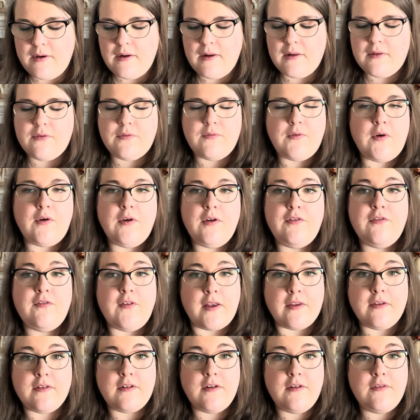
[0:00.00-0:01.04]
It's very
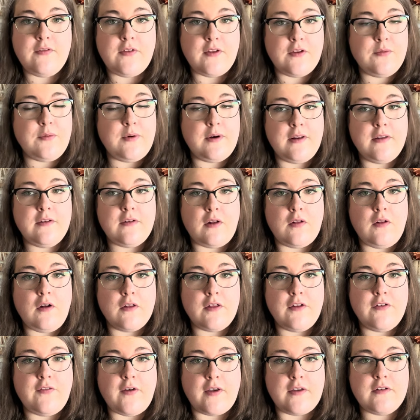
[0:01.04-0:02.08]
festive. This one is along
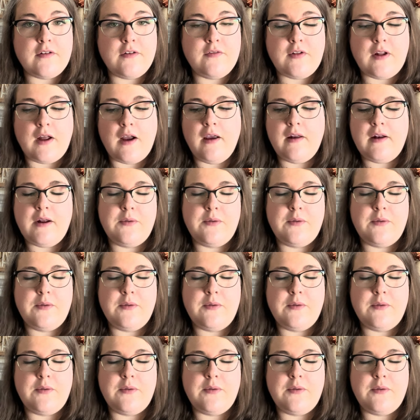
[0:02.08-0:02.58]
the festive line.